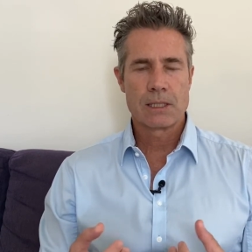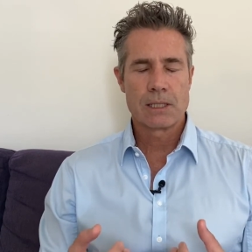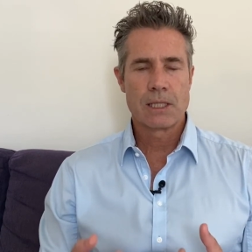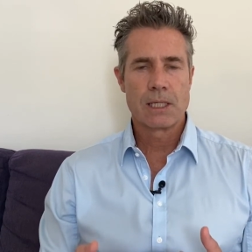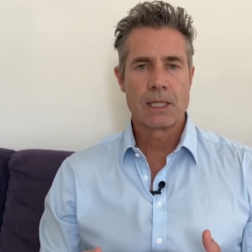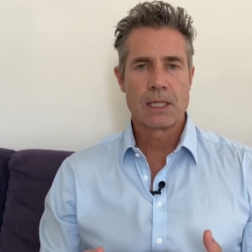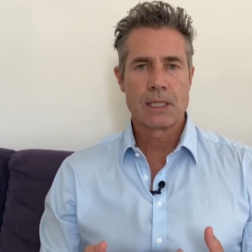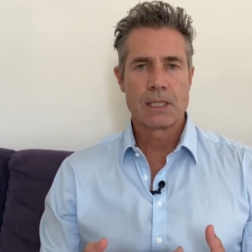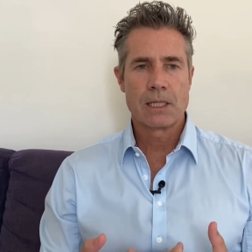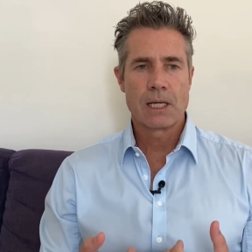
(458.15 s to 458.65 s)

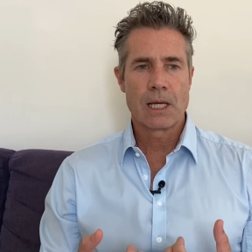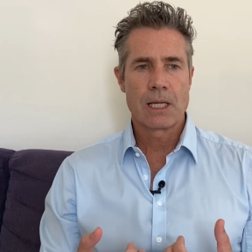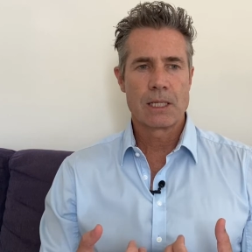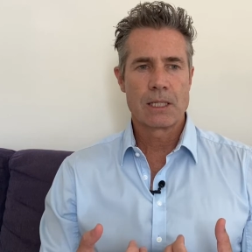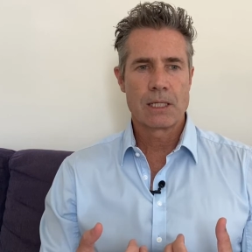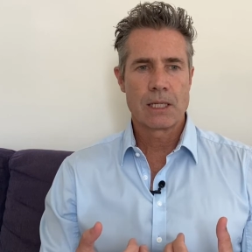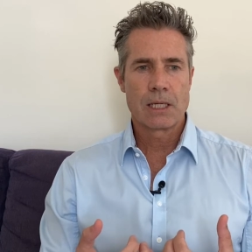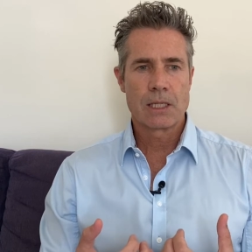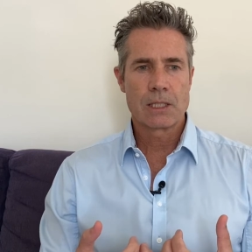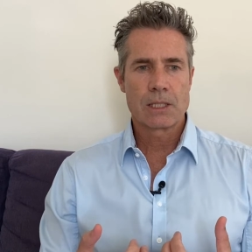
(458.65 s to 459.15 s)

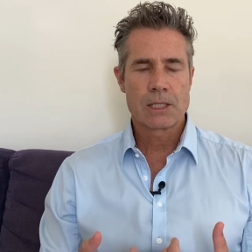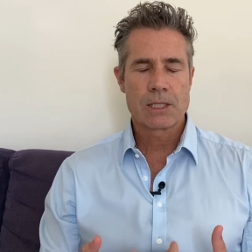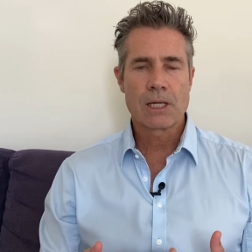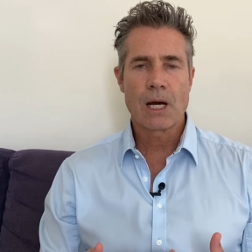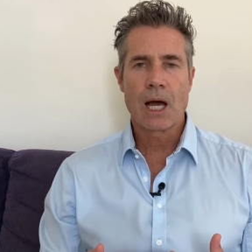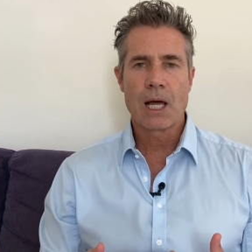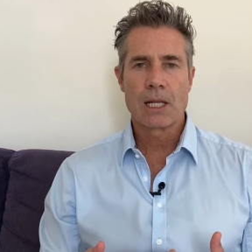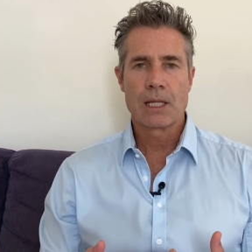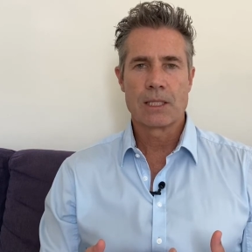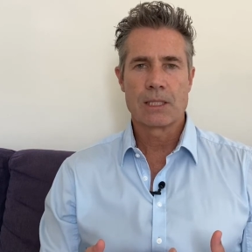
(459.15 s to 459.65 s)
in
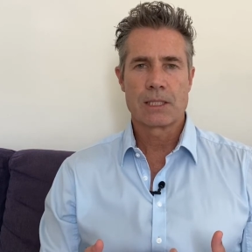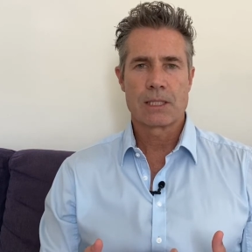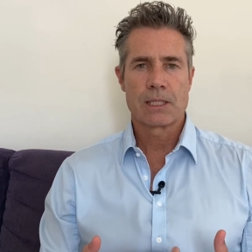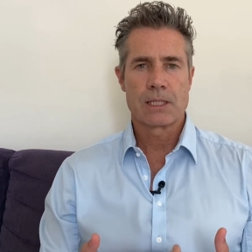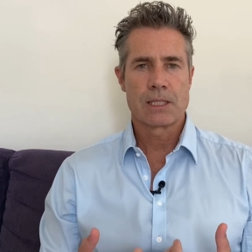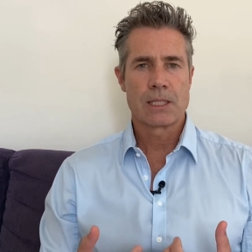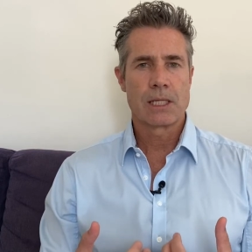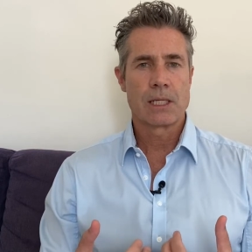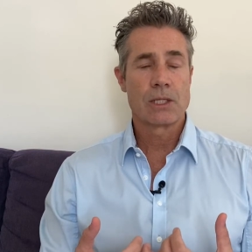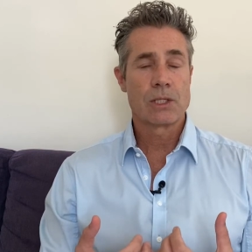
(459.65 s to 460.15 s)
silence, to
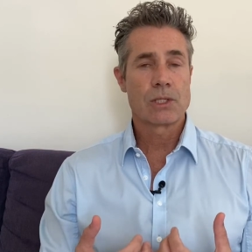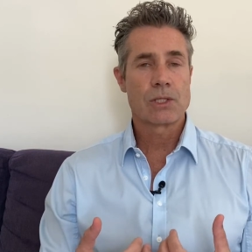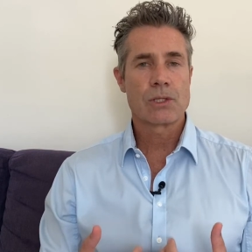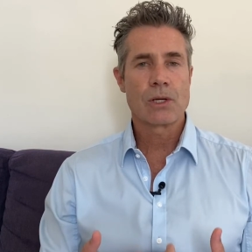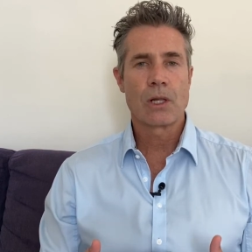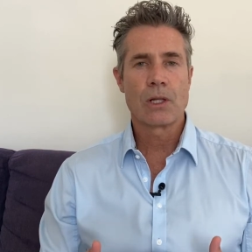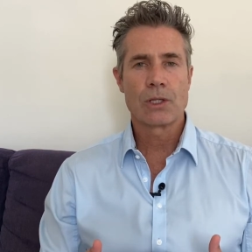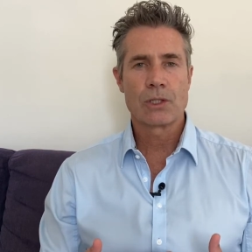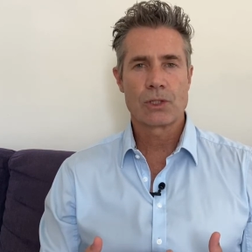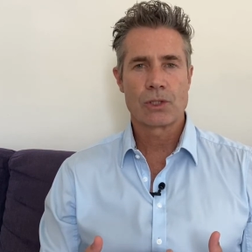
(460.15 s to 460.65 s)
sit in
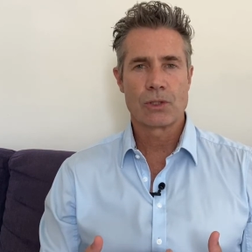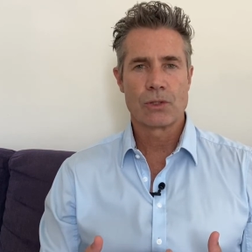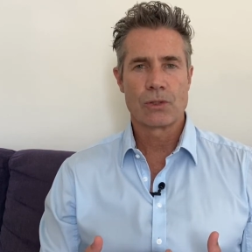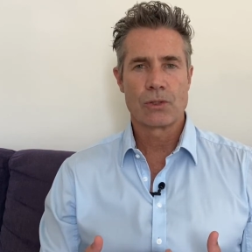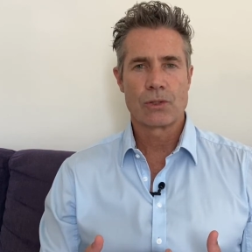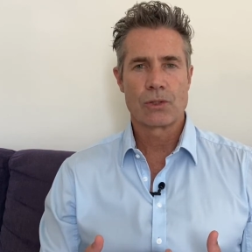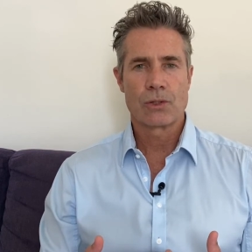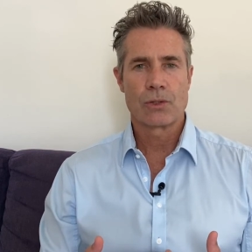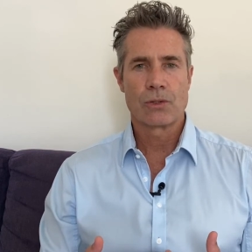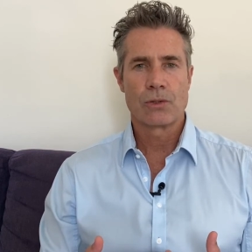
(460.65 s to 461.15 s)
solitude,
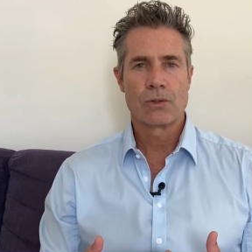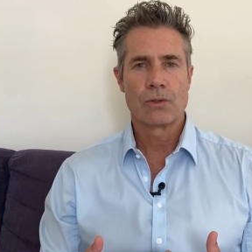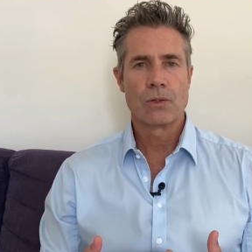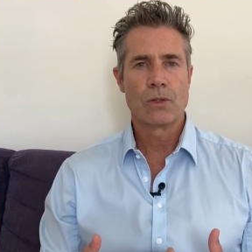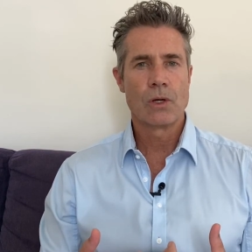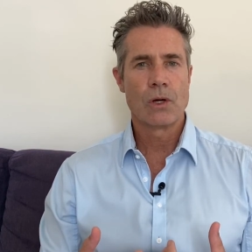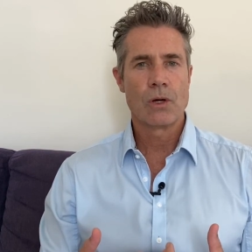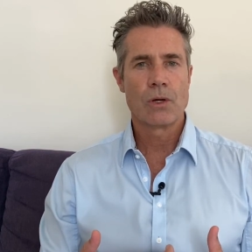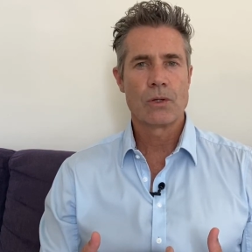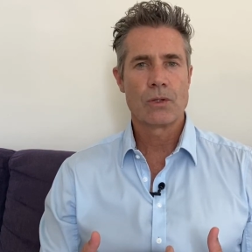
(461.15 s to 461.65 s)
to
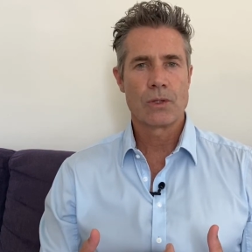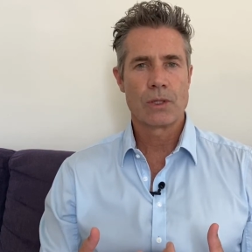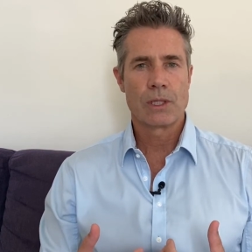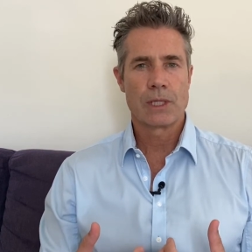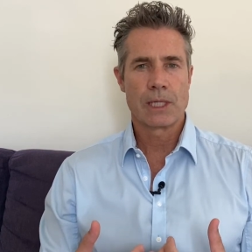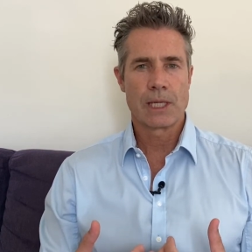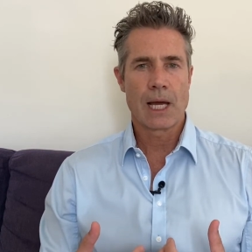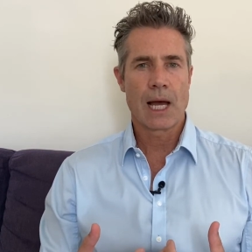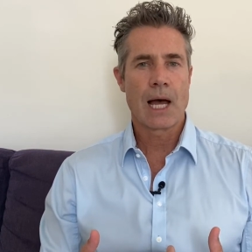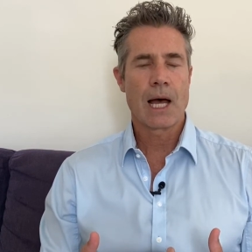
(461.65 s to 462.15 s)
learn
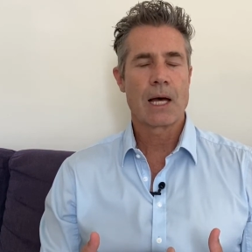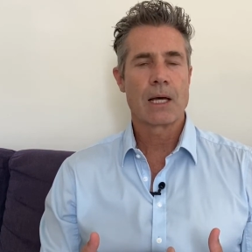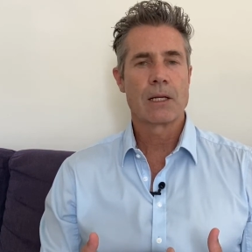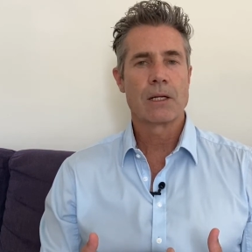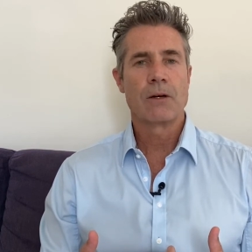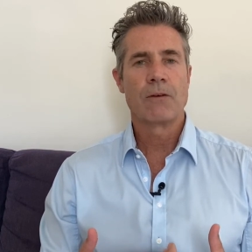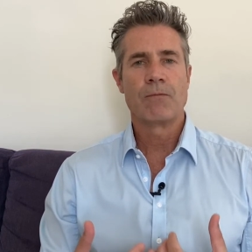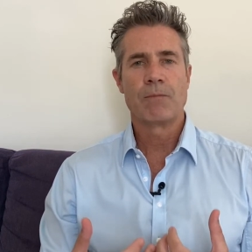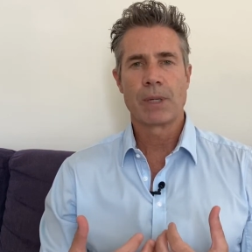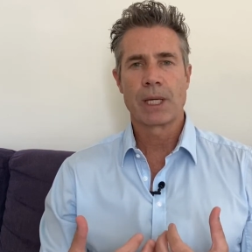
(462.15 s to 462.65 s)
the art
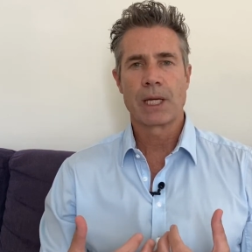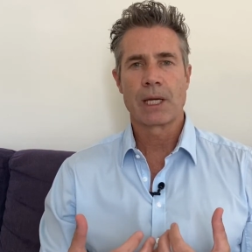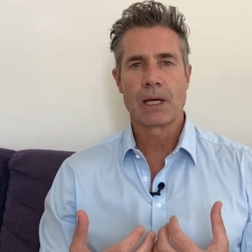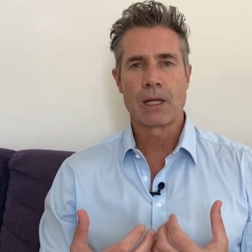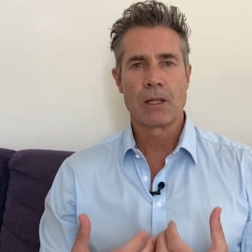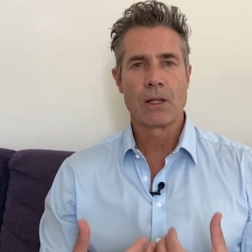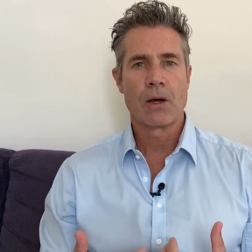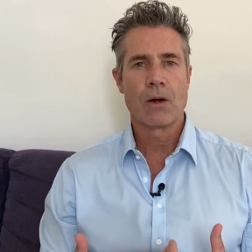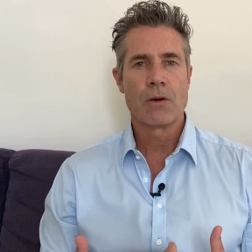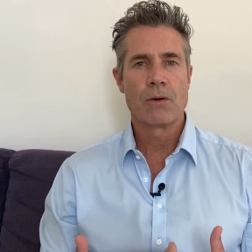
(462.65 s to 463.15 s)
of being
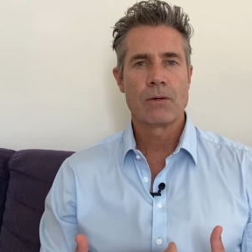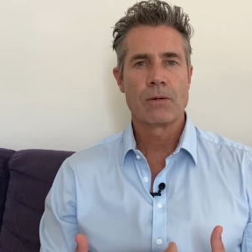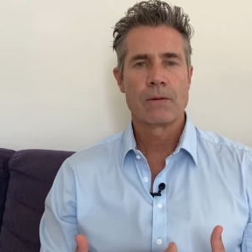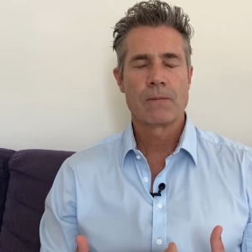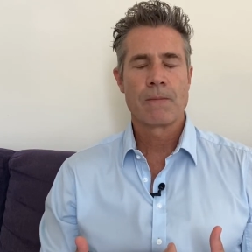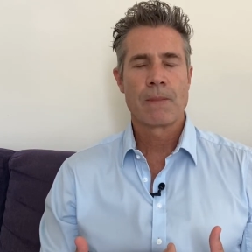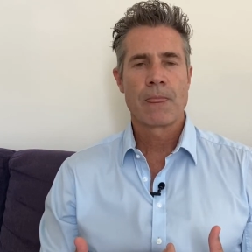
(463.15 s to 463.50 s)
alone,